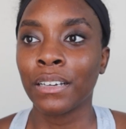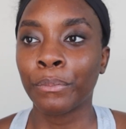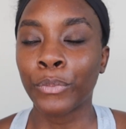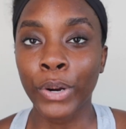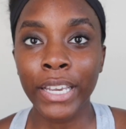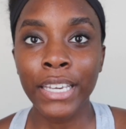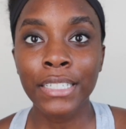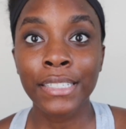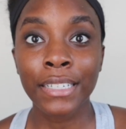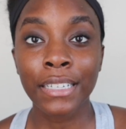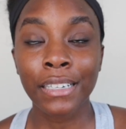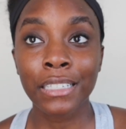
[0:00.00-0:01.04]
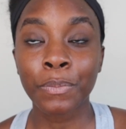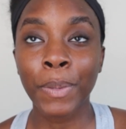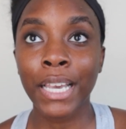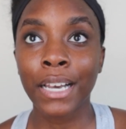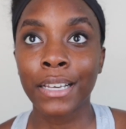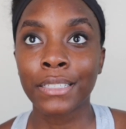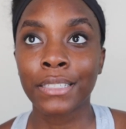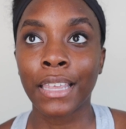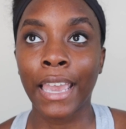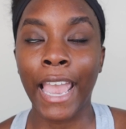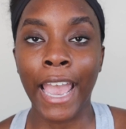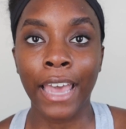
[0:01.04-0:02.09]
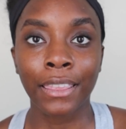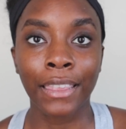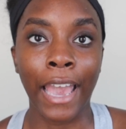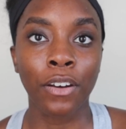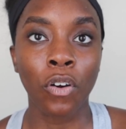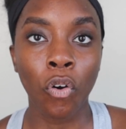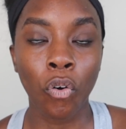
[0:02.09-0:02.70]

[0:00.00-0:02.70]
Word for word: mortgage is because they had that